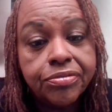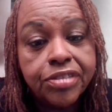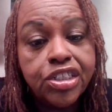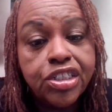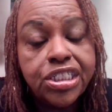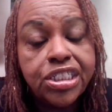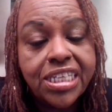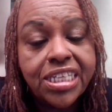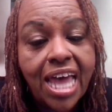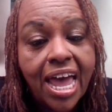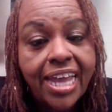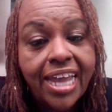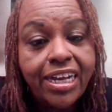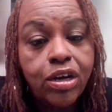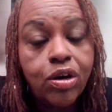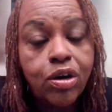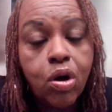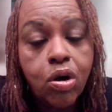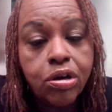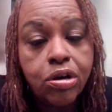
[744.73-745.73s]

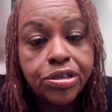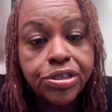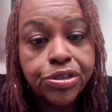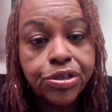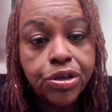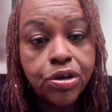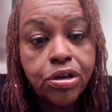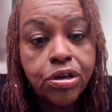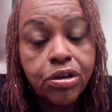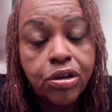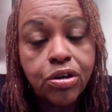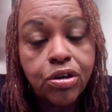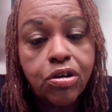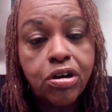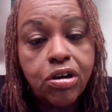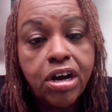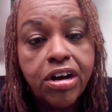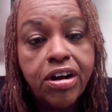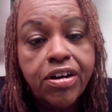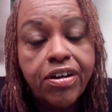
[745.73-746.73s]
cycle or
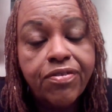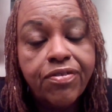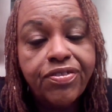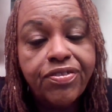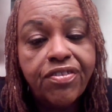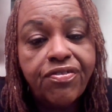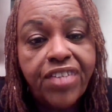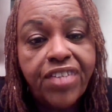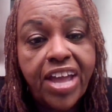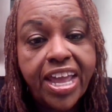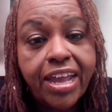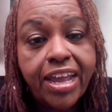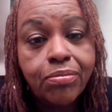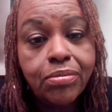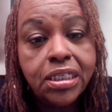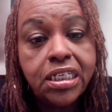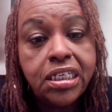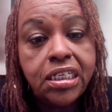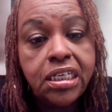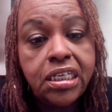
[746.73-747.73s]
circle of the
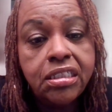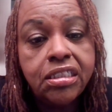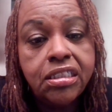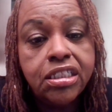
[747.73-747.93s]
family,